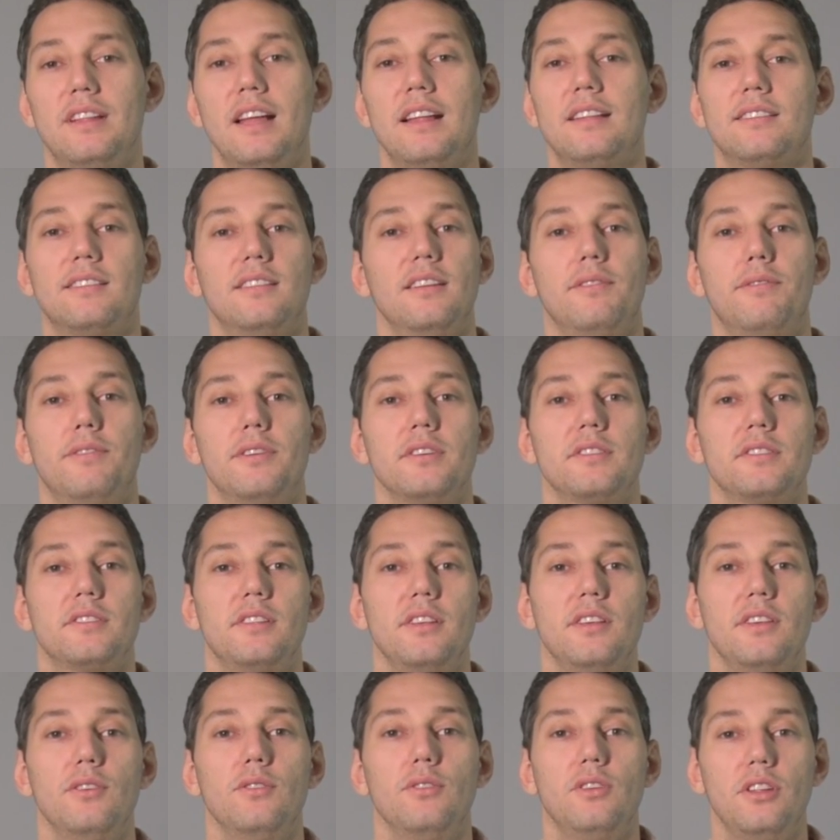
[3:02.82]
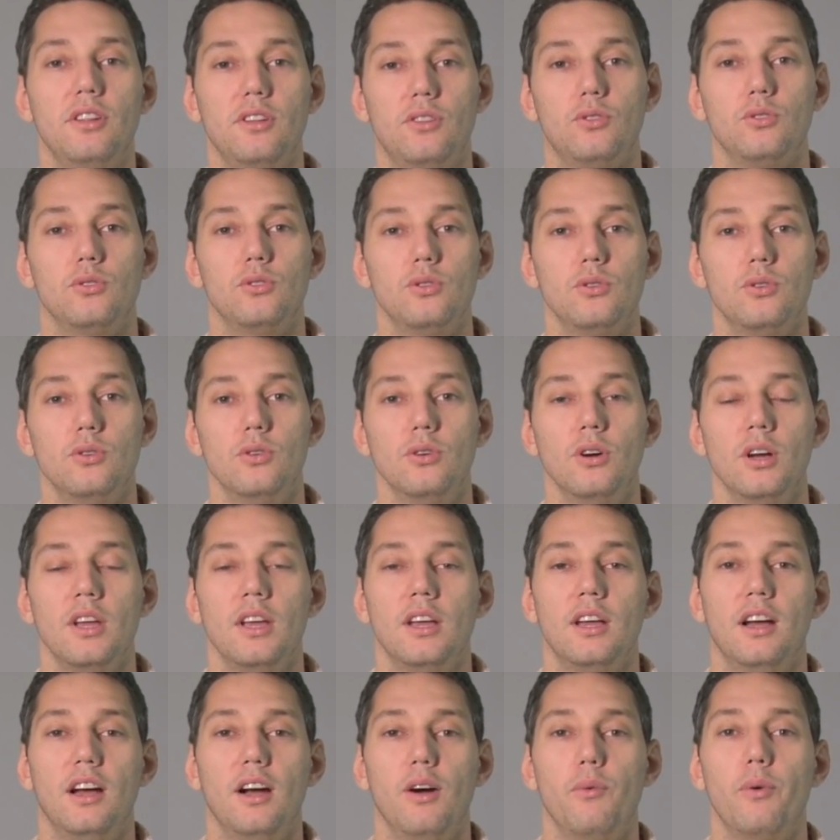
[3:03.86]
that's the first thing you need to do
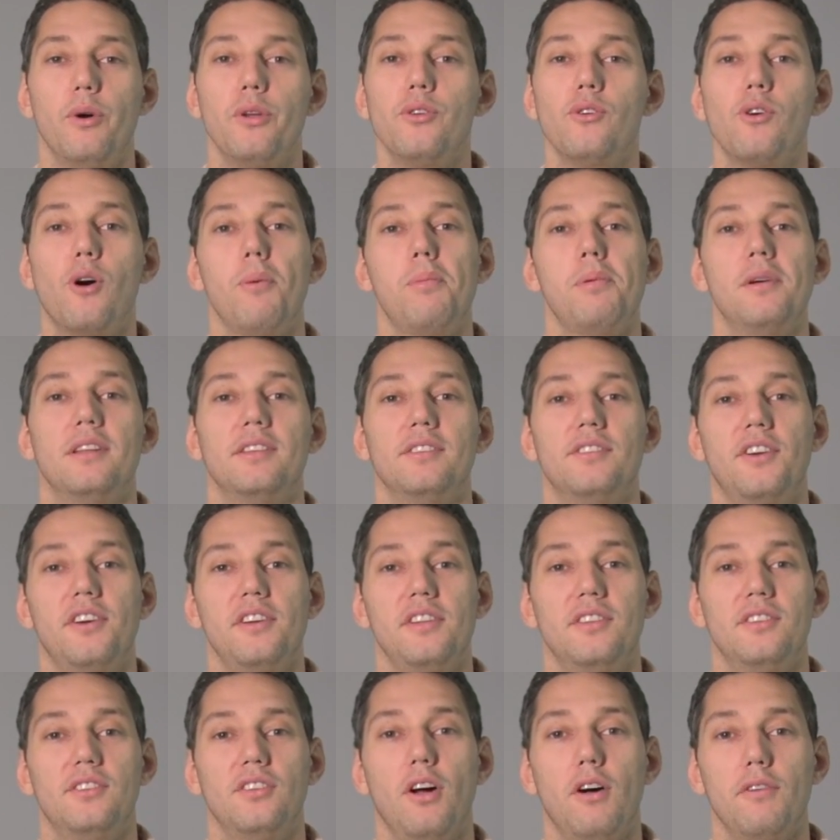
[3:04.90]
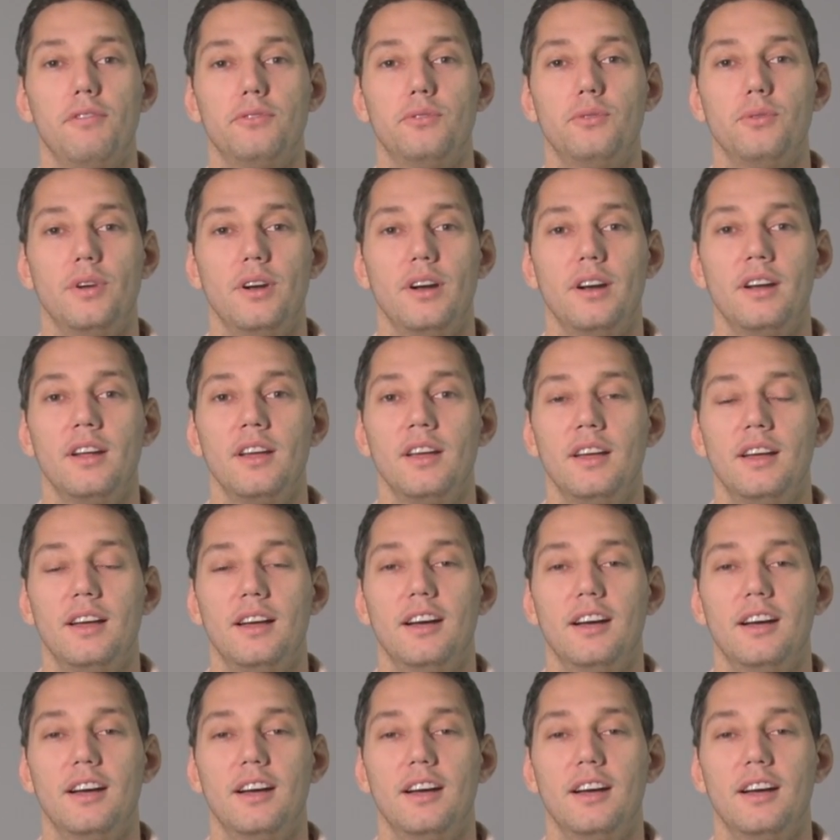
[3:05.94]
when you open 3D software.